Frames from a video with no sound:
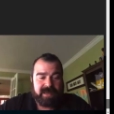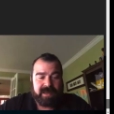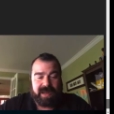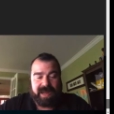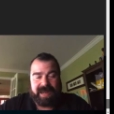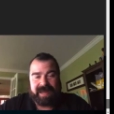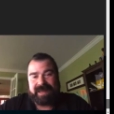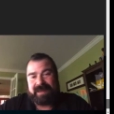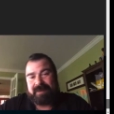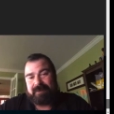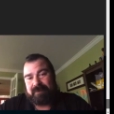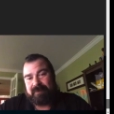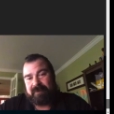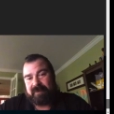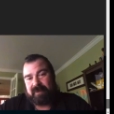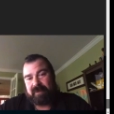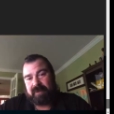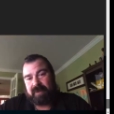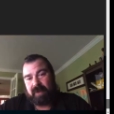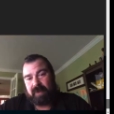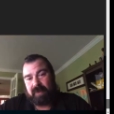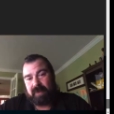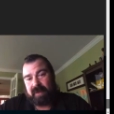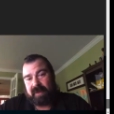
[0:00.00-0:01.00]
I can
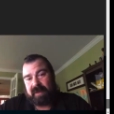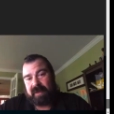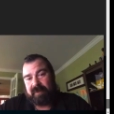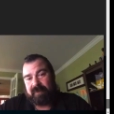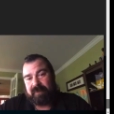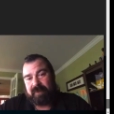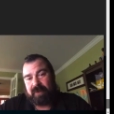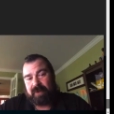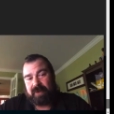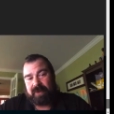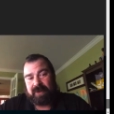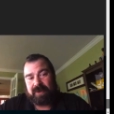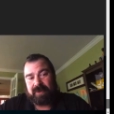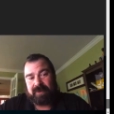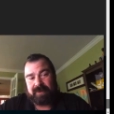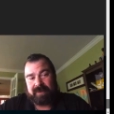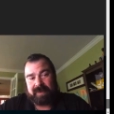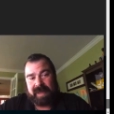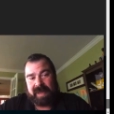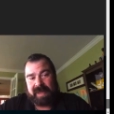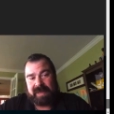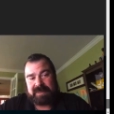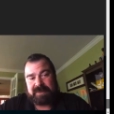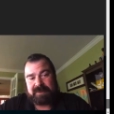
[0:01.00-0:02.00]
go looking for a
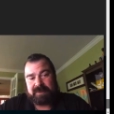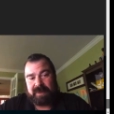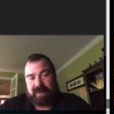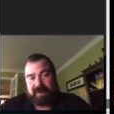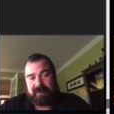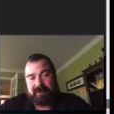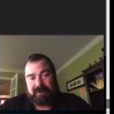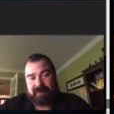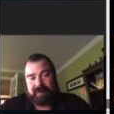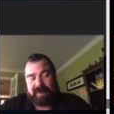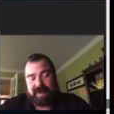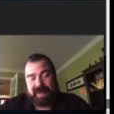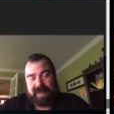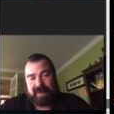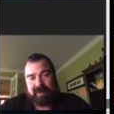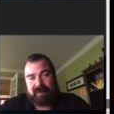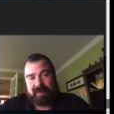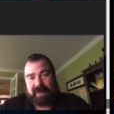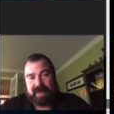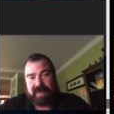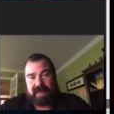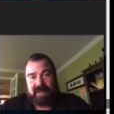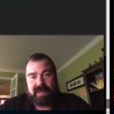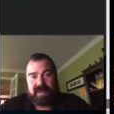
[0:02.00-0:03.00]
kernel exploit
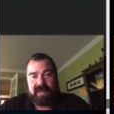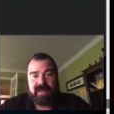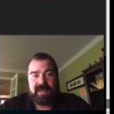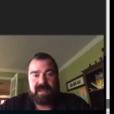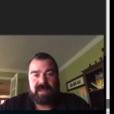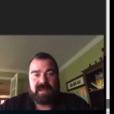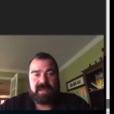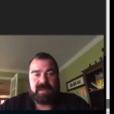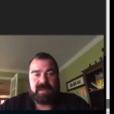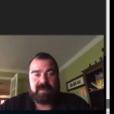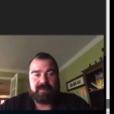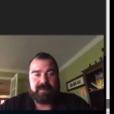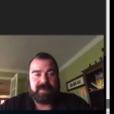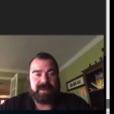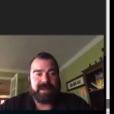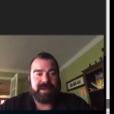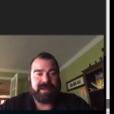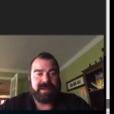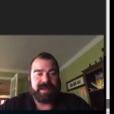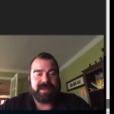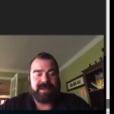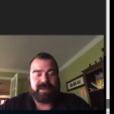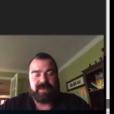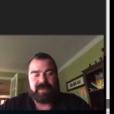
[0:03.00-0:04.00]
maybe,
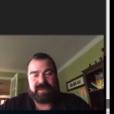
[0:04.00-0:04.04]
but I know